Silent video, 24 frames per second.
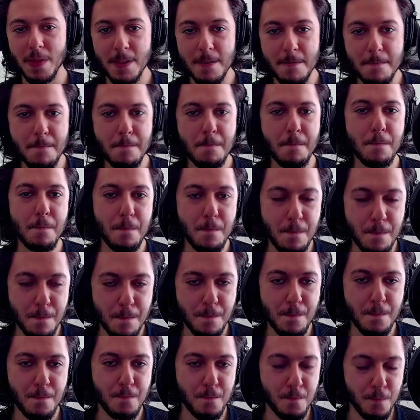
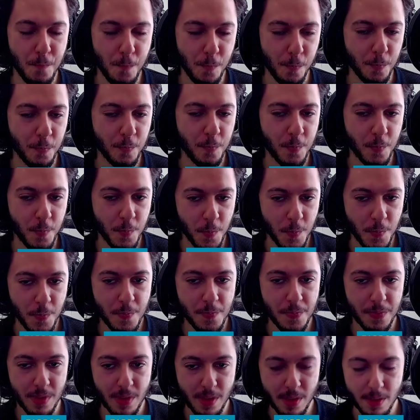
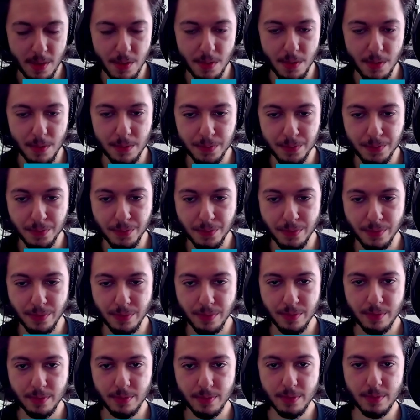
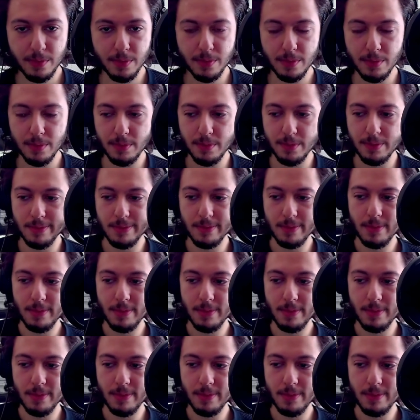[no speech]